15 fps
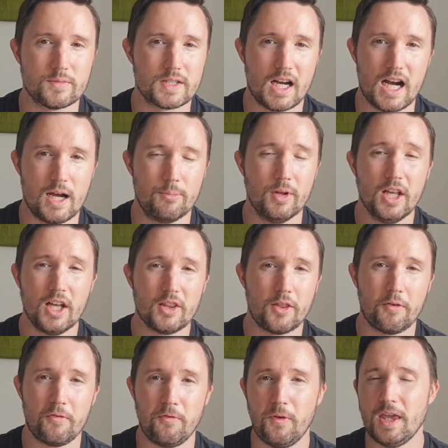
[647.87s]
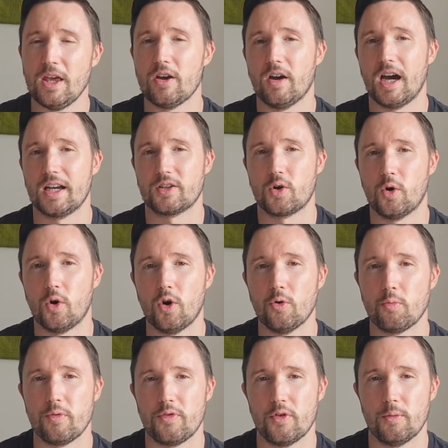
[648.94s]
time. The fear had caught
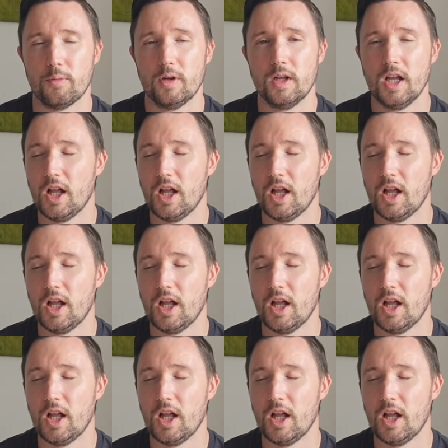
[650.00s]
up with them.